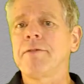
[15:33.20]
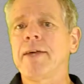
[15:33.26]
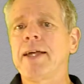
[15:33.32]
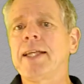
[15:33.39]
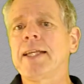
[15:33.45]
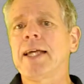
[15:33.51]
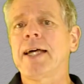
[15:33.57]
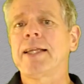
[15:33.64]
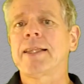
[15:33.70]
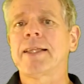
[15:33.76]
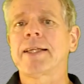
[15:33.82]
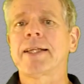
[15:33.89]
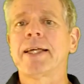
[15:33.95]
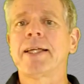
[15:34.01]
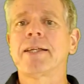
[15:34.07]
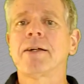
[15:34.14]
event handler
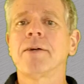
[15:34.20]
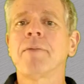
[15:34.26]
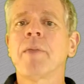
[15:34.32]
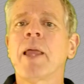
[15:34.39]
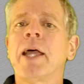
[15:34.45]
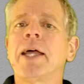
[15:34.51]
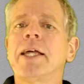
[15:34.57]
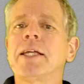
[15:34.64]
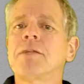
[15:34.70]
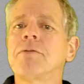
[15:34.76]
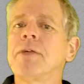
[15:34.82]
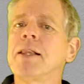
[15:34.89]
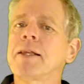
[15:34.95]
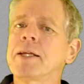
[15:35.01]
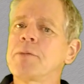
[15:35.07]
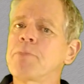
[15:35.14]
data, it
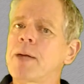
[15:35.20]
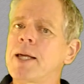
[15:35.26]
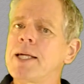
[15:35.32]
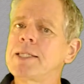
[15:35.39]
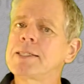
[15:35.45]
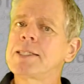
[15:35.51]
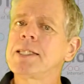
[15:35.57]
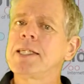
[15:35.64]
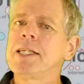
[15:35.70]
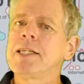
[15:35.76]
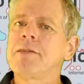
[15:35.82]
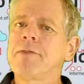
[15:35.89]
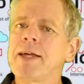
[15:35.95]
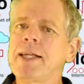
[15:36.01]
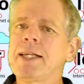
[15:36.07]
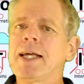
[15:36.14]
will replace the
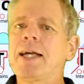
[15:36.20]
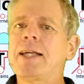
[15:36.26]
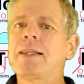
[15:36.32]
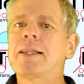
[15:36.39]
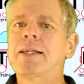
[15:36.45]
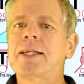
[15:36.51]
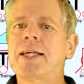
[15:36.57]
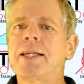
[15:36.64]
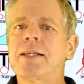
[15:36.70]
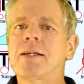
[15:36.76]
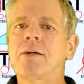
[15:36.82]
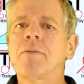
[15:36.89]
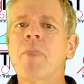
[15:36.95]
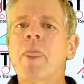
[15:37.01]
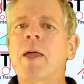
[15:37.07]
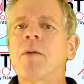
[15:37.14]
event handler
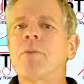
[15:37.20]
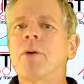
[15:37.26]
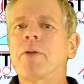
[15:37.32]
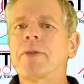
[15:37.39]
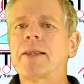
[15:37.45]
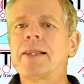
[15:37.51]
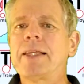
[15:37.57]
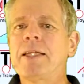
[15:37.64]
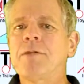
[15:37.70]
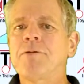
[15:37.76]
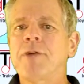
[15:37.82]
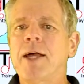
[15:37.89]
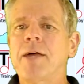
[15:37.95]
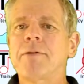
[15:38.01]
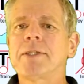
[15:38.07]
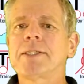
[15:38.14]
data, but leave
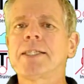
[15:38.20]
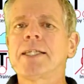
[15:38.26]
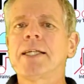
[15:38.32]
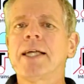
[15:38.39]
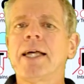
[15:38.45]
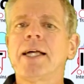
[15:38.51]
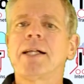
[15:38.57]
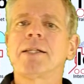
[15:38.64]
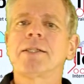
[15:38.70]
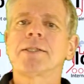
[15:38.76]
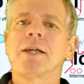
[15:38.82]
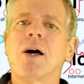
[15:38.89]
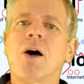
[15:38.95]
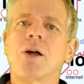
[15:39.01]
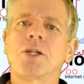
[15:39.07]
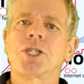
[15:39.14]
everything else
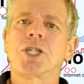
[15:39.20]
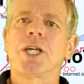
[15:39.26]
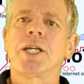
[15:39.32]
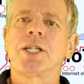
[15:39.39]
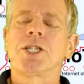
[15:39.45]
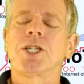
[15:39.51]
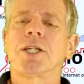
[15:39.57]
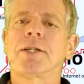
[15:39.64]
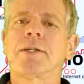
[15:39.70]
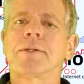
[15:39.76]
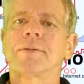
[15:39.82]
unchanged.